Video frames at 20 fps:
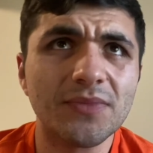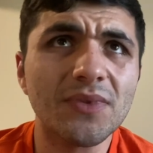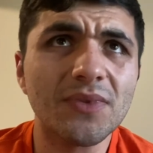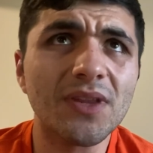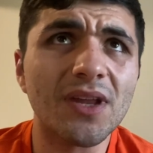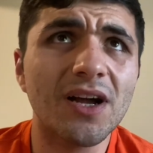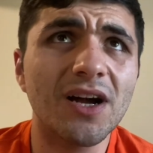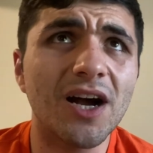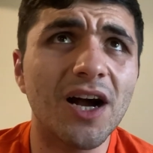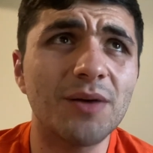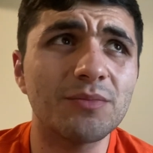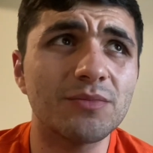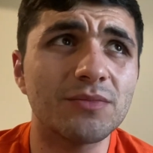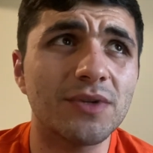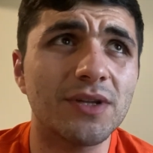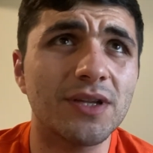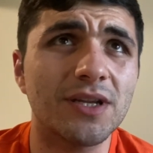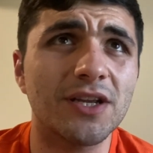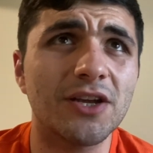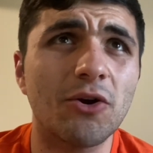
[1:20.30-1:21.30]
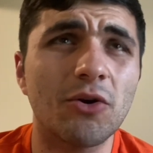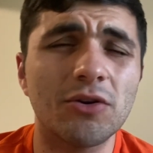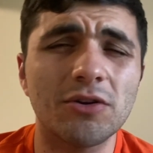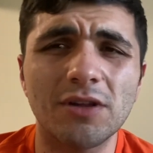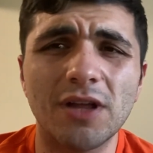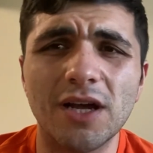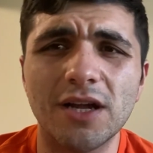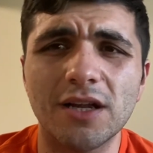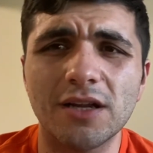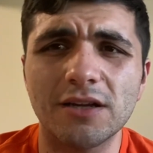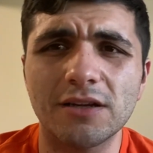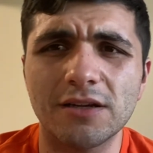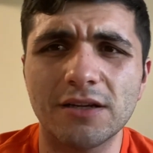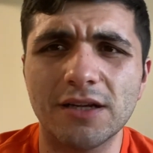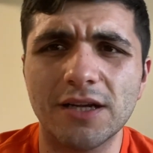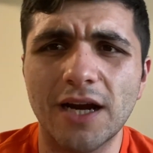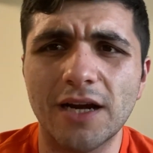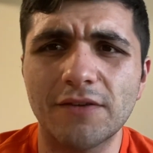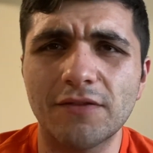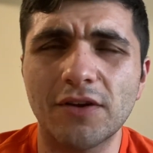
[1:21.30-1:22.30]
And going on and
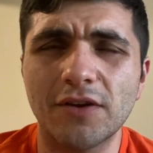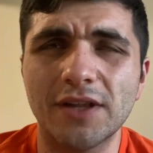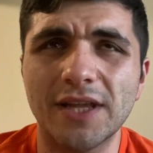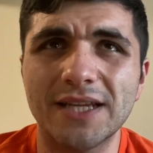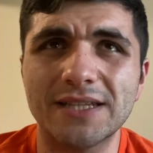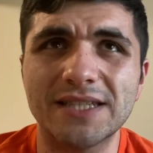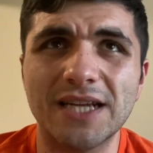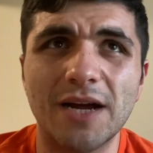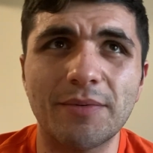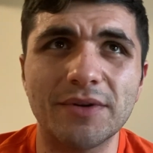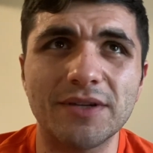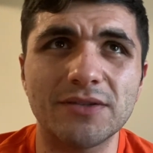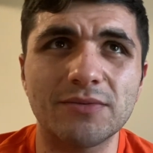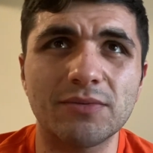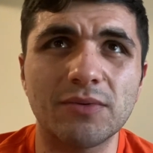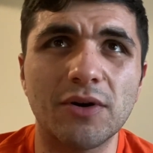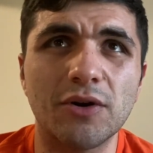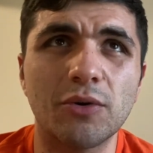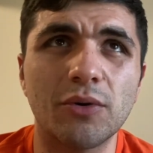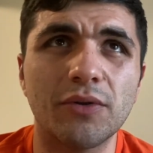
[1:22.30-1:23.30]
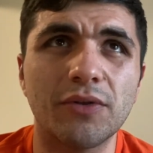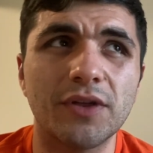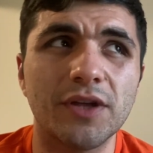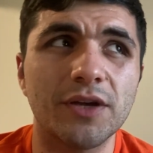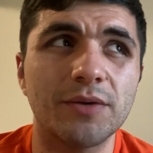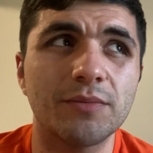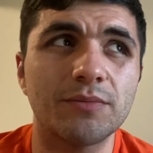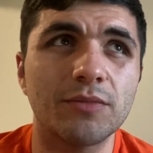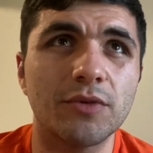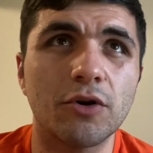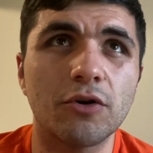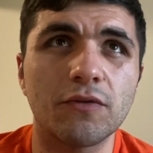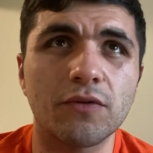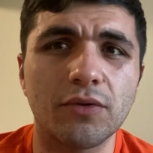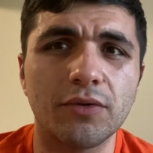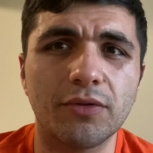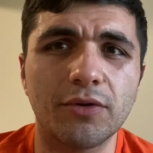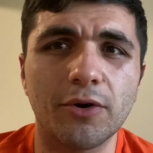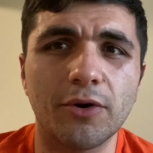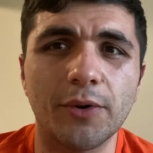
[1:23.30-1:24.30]
kind of on that topic as well with him
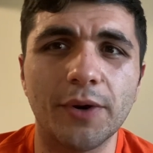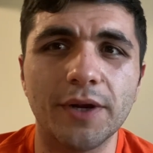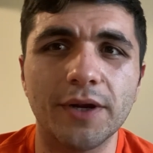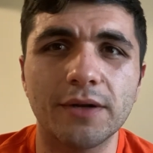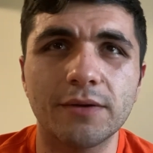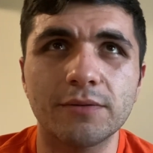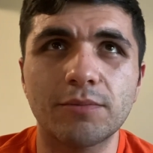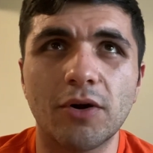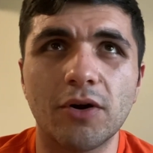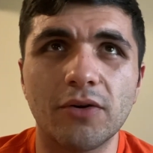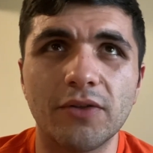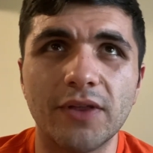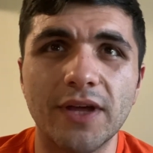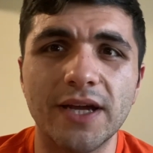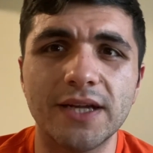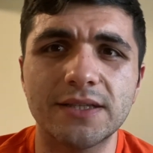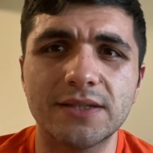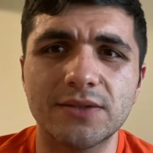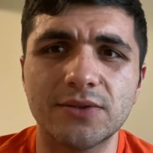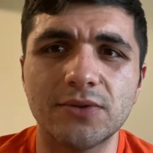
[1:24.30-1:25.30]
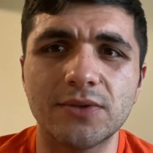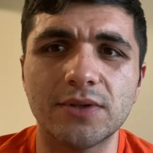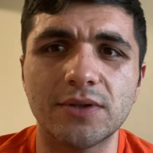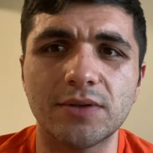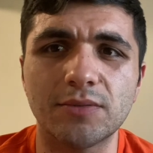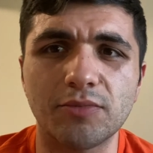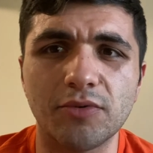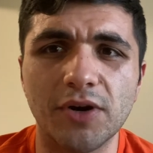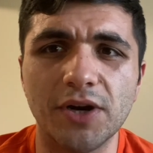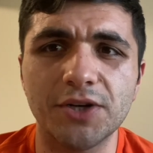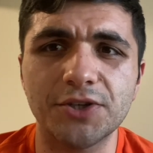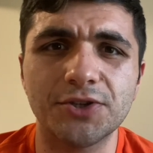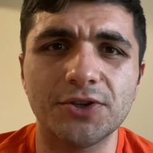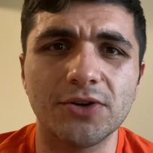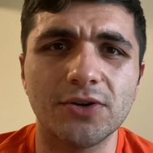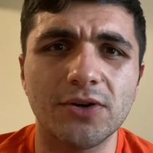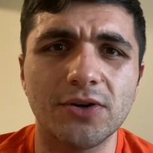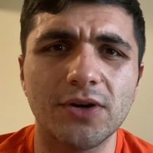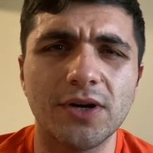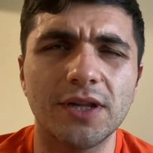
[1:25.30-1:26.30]
overthrowing, part of that's due to the
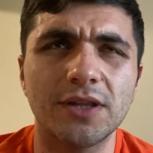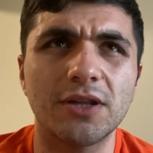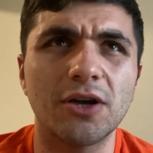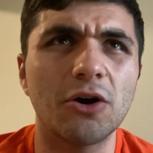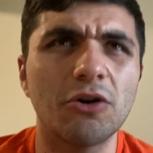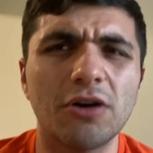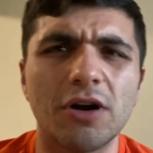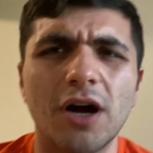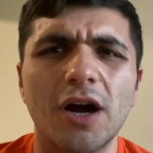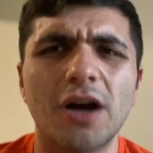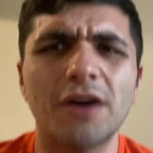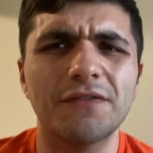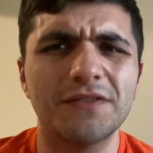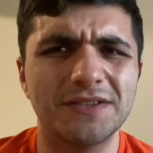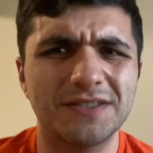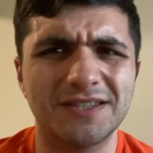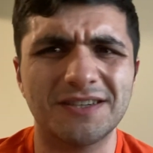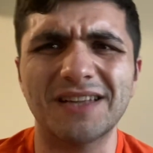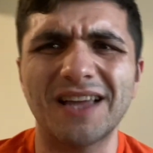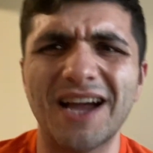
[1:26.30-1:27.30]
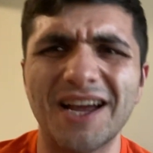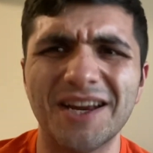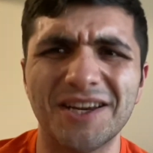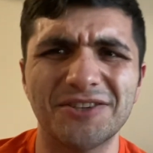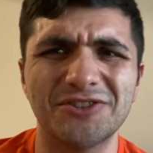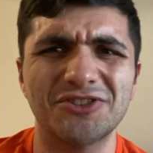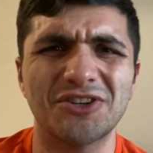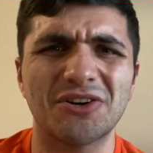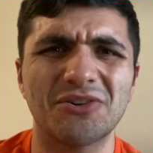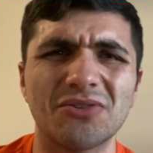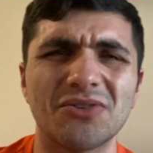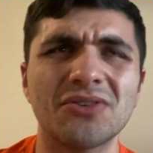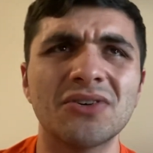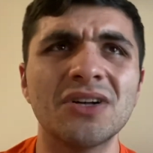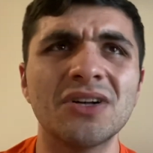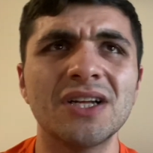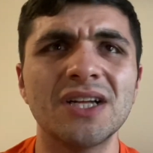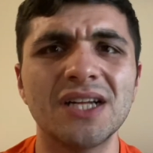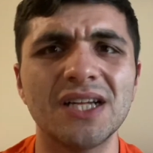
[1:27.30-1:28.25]
pressure and the offensive line in general.